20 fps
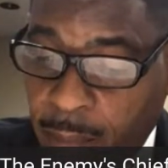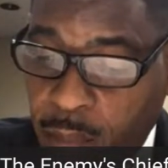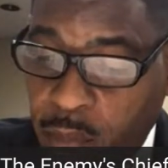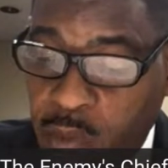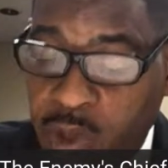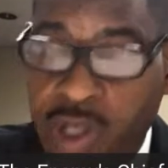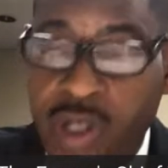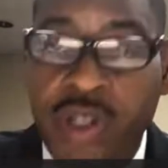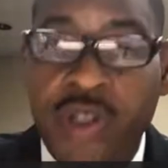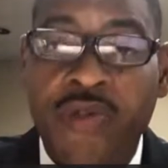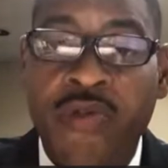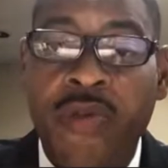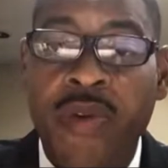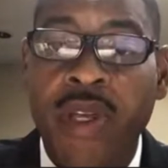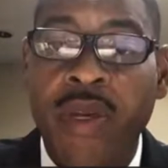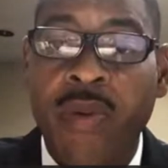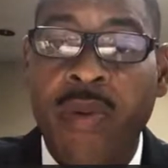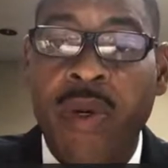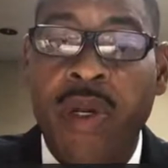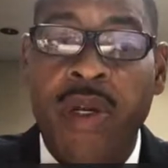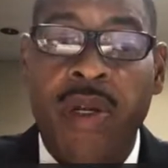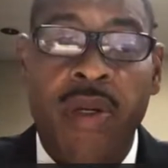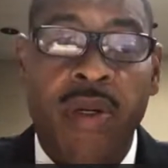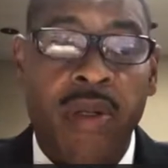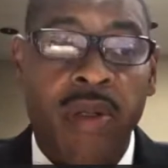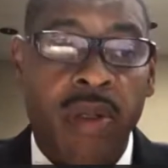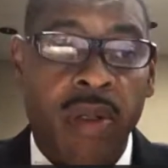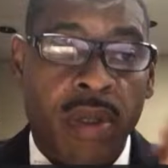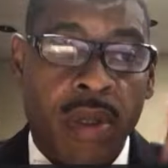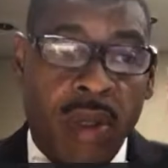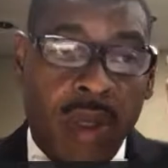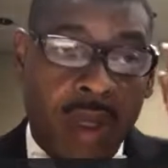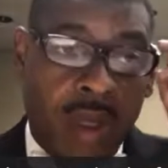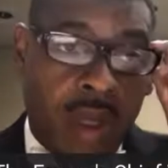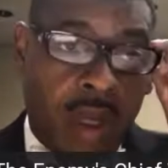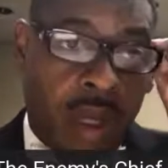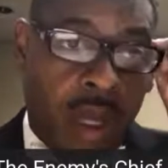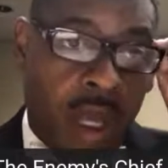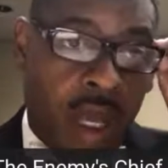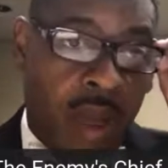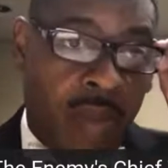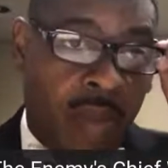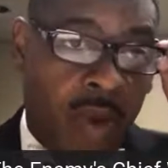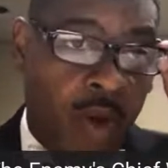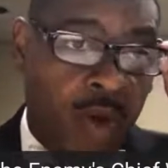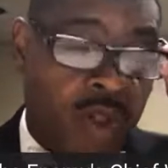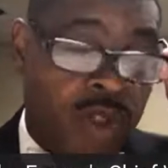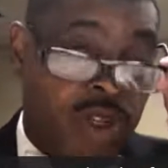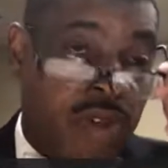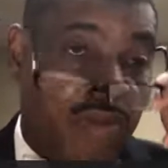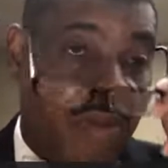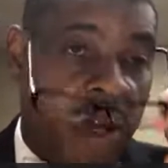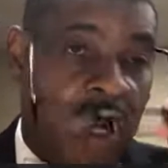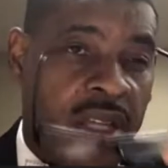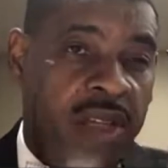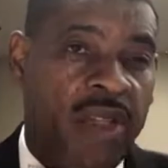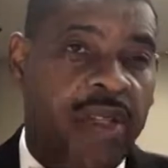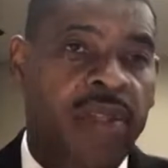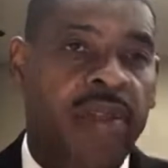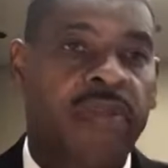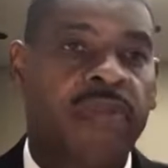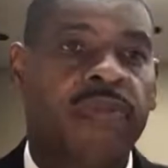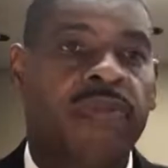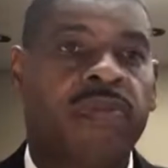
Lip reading: which is free will, and most of us,